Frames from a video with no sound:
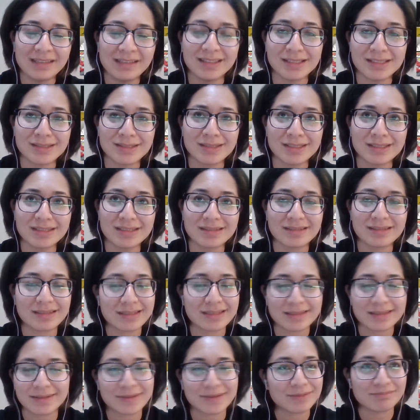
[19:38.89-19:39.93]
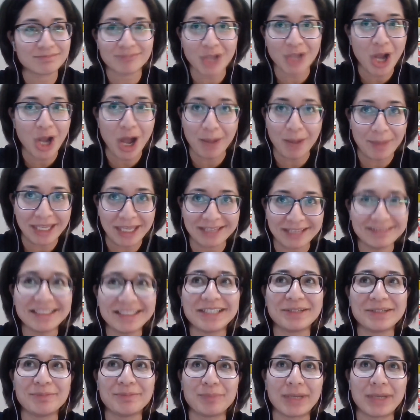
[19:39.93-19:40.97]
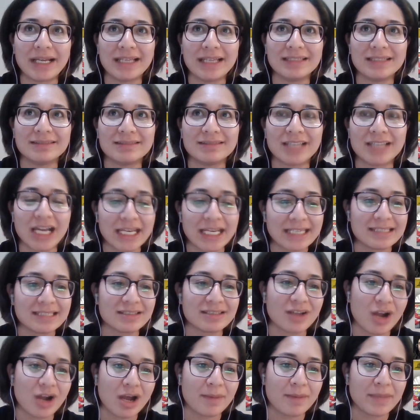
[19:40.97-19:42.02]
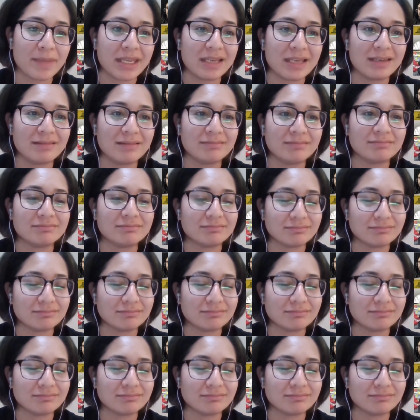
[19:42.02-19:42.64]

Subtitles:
this is common, but not as common,